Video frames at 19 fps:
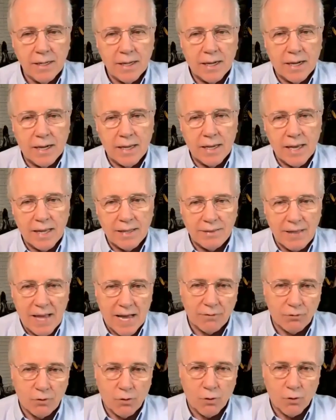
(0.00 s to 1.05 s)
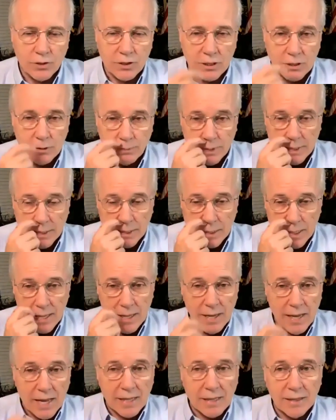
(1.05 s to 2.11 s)
Uh, and that, of course, has been,
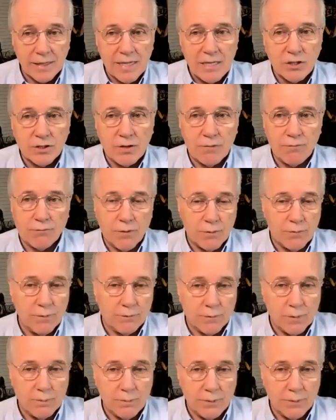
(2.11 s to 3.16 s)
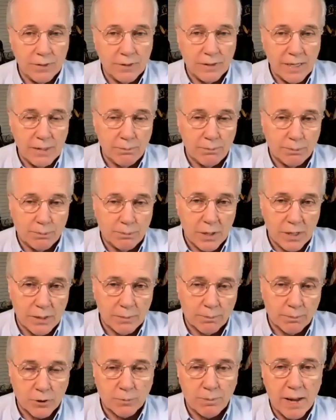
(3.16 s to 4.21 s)
at least from, from the uh,
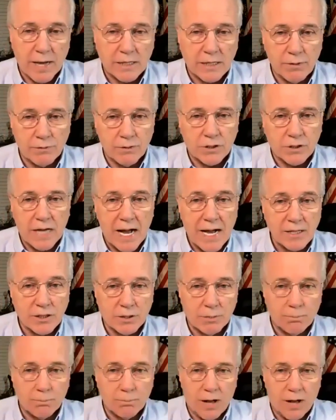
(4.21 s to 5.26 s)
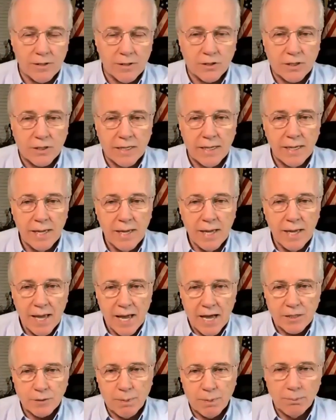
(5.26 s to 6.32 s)
perspective of science and policy,
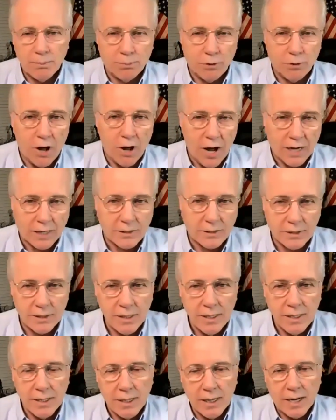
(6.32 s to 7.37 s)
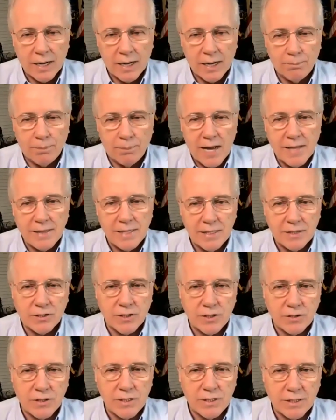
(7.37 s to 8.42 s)
has been blocked uh, by the
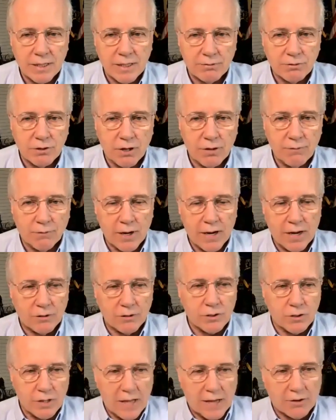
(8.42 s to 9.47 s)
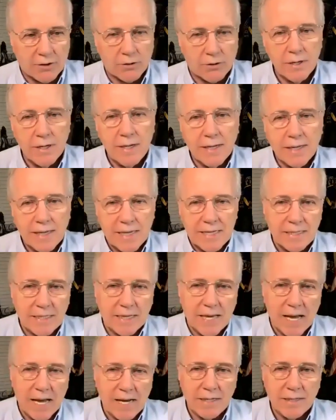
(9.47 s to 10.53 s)
Assistant Secretary for Health's letter
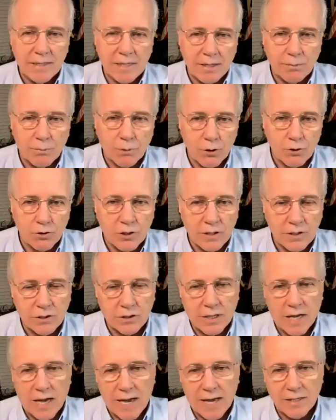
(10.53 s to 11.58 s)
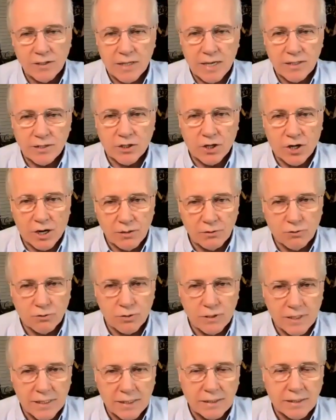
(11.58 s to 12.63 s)
indicating that emerging science has
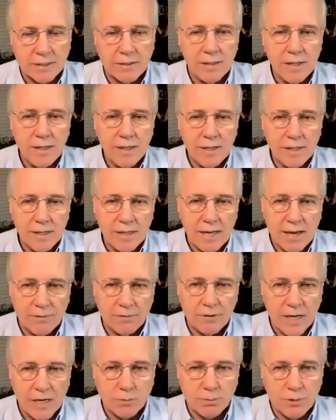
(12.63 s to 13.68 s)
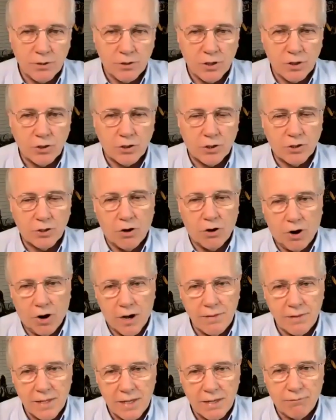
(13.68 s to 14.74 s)
contradicted the FDA's position
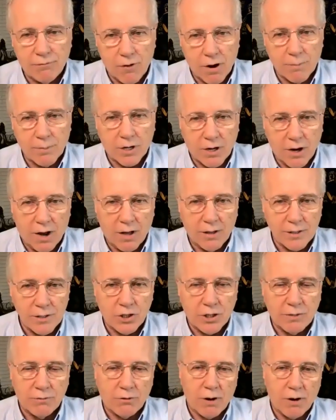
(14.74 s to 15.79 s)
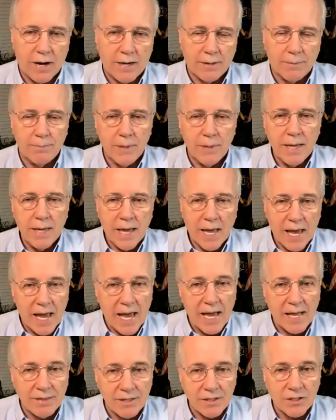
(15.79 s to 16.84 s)
on the pharmacology of kratom
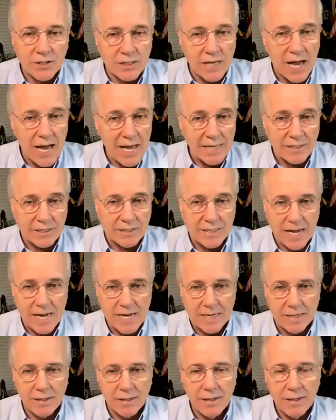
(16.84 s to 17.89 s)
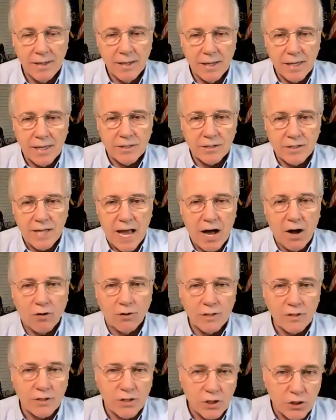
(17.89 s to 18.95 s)
and the science data is
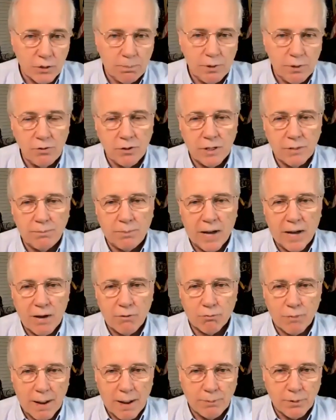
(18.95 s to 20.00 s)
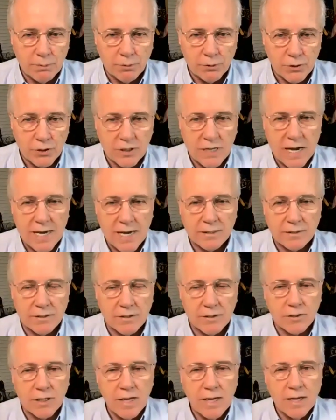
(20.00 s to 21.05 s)
now disputed by reputable
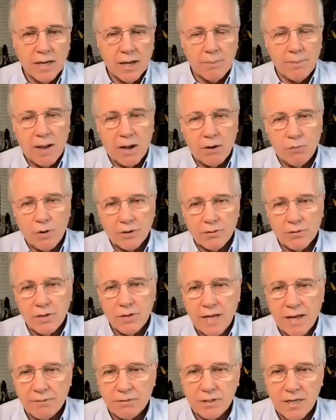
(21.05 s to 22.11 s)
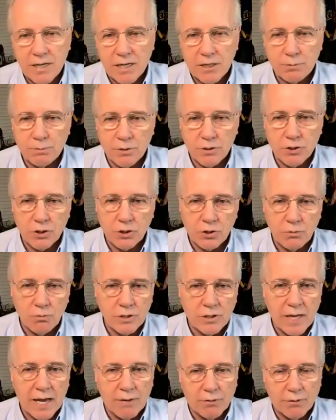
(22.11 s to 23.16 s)
scientists about whether the FDA's position
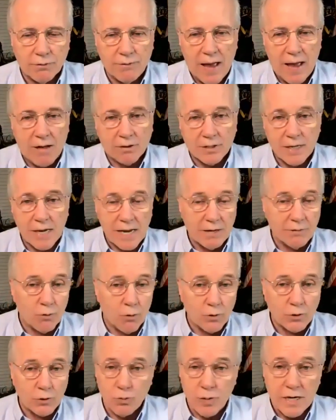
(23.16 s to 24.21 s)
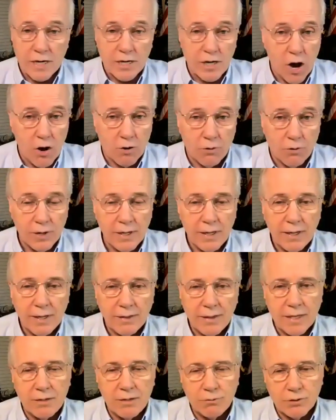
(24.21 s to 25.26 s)
was ever valid. And of course, we know
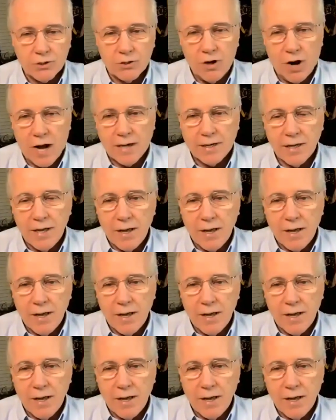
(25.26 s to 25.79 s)
that it was not.